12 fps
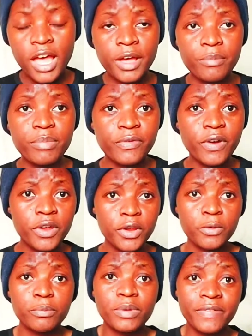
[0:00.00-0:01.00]
Before
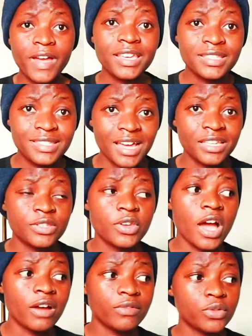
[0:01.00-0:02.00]
I start, you
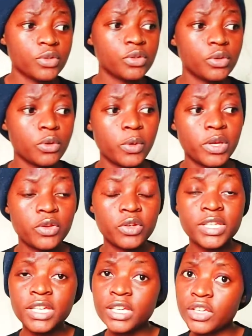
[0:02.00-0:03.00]
have to know when you're
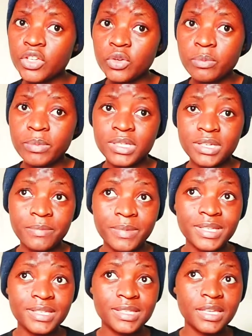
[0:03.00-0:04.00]
taking your
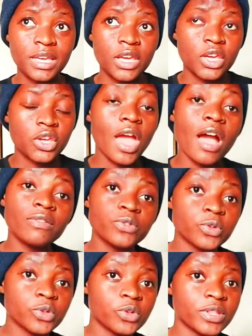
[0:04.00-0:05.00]
measurements, you have
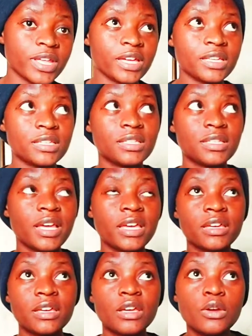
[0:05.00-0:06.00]
to know that, like,
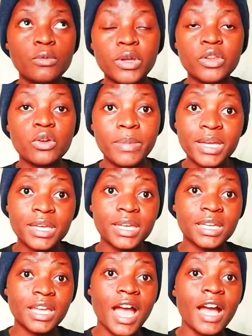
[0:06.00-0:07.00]
when you're
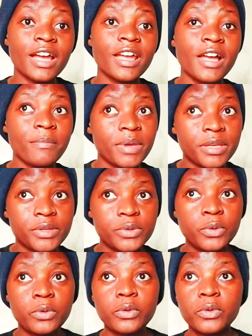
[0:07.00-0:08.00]
making a garment
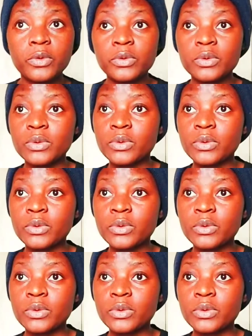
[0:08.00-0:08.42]
or